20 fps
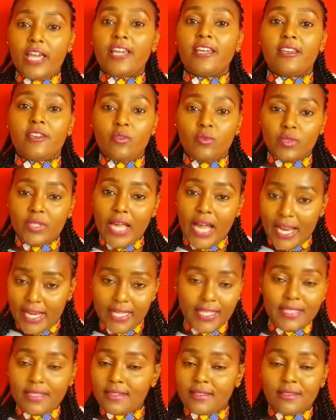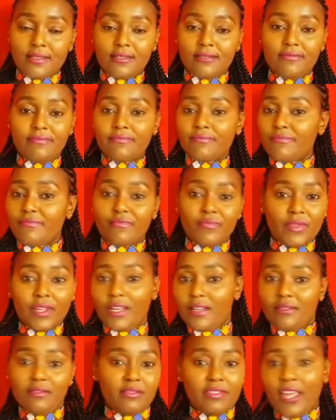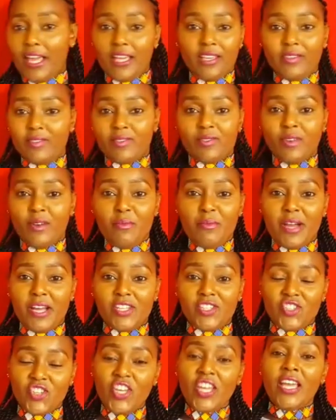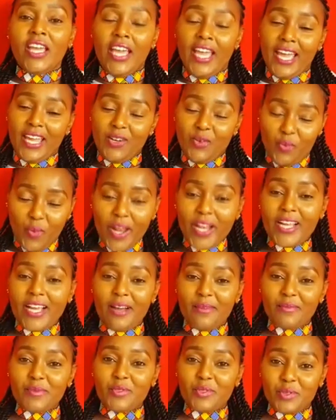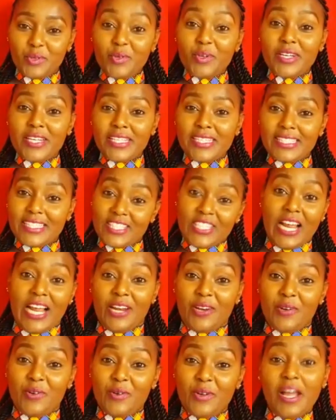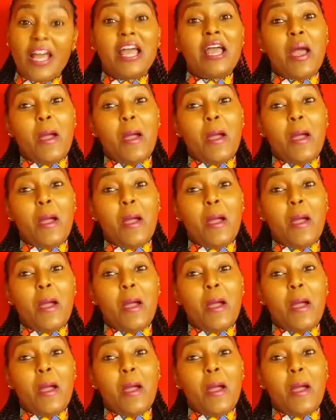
thank you darlings thank you so much and welcome to RuDi's channel.